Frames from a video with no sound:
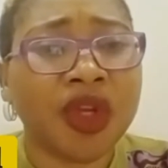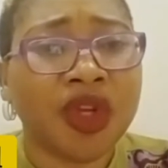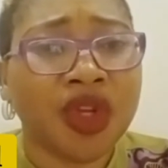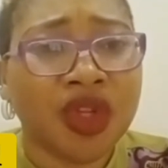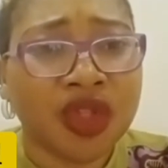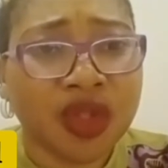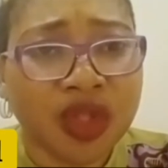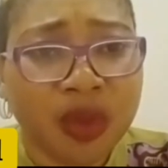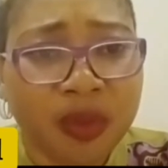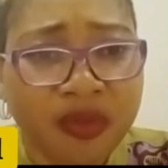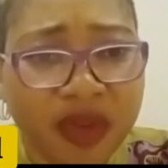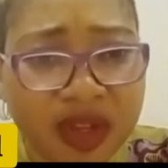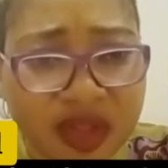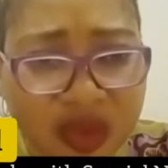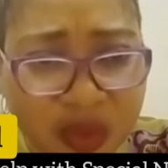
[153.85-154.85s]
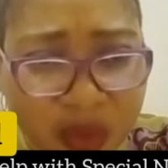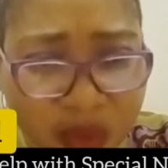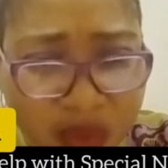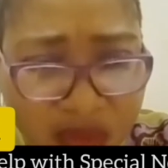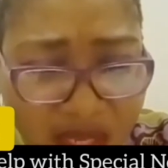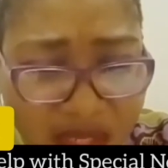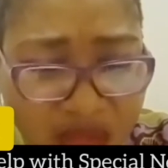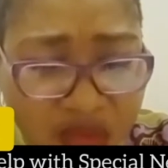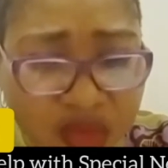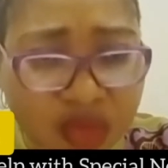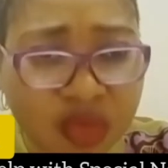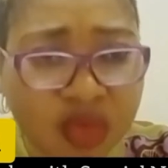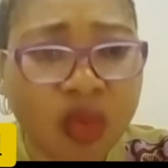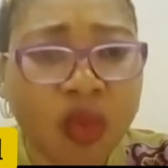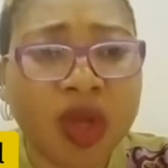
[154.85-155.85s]
So the first thing to do
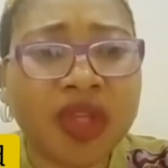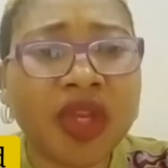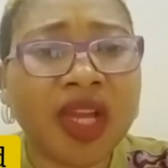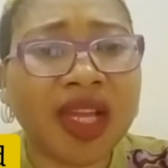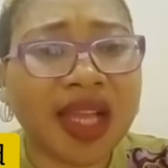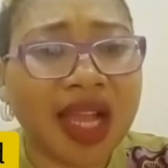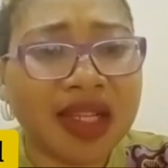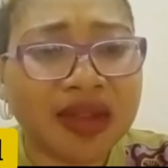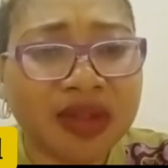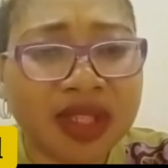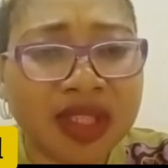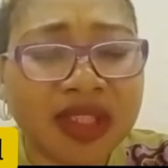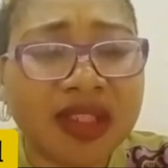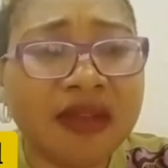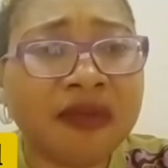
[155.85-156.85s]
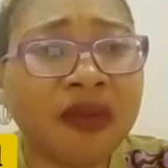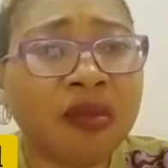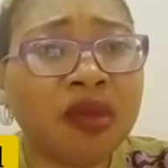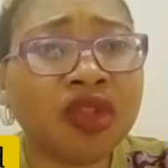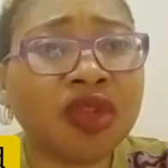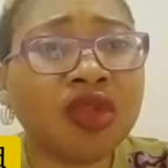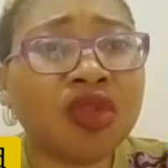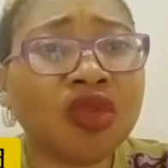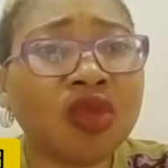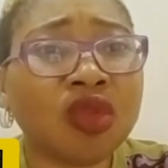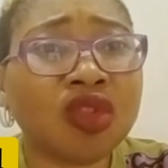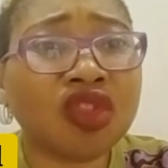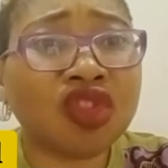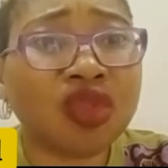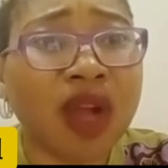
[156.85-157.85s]
when you're gathering the information to
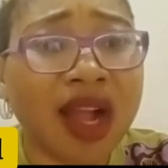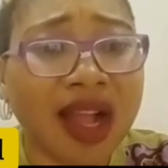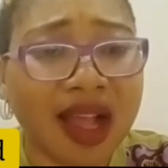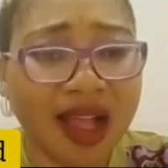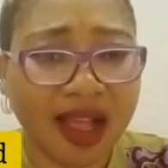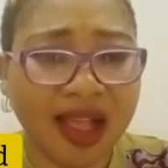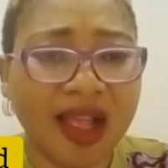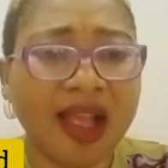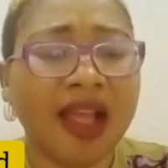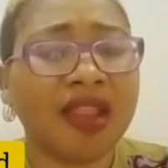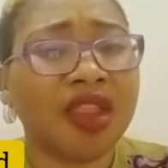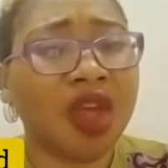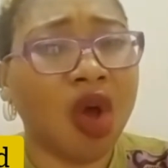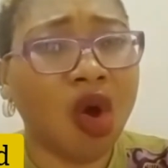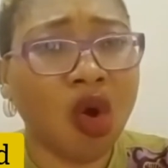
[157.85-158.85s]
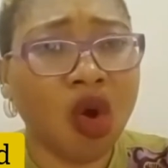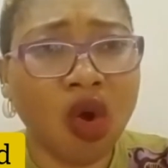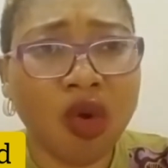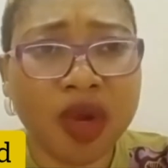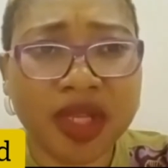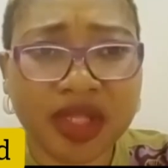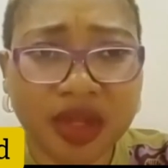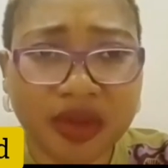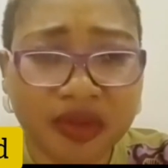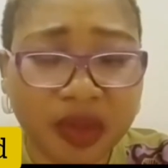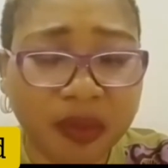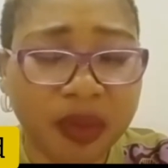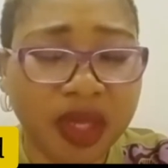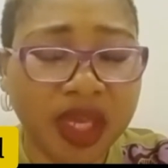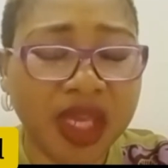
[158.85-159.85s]
track the occurrence of the
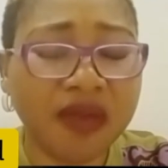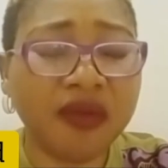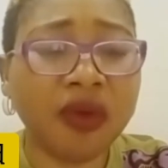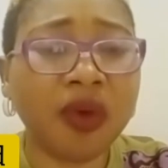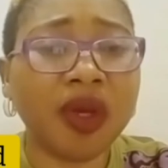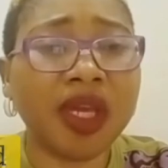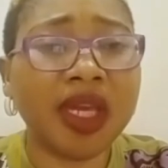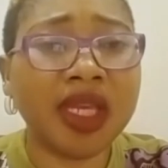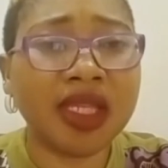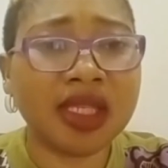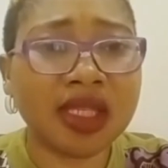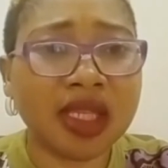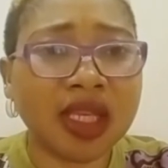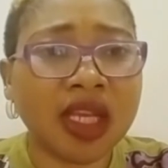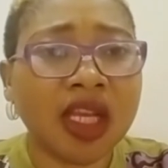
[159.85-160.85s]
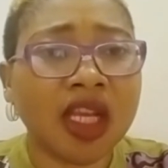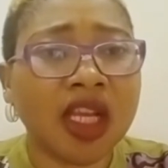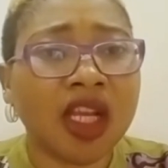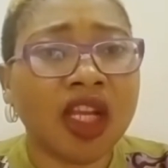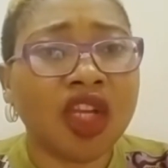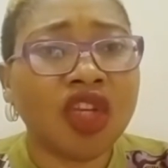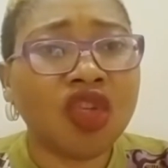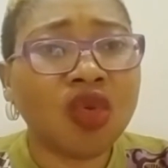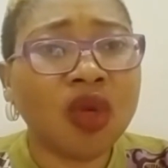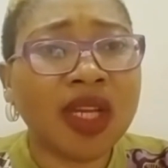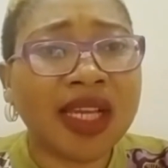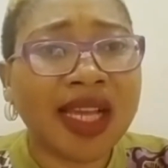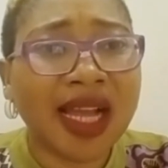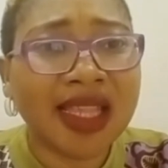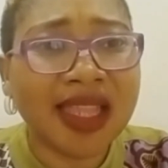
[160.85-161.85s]
behavior is you
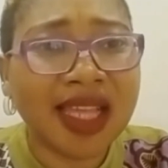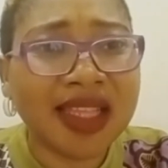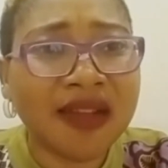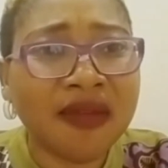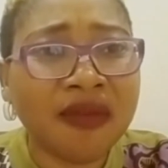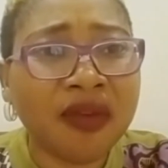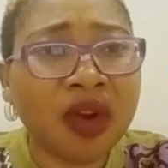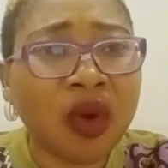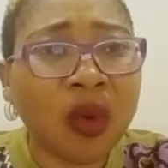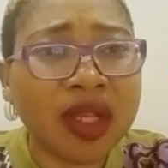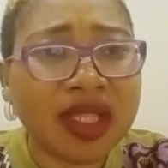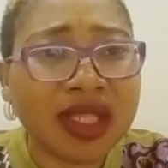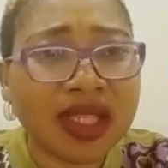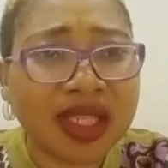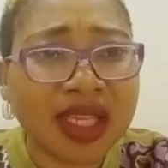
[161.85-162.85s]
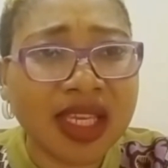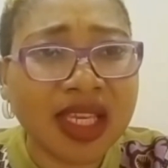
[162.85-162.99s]
gather the frequency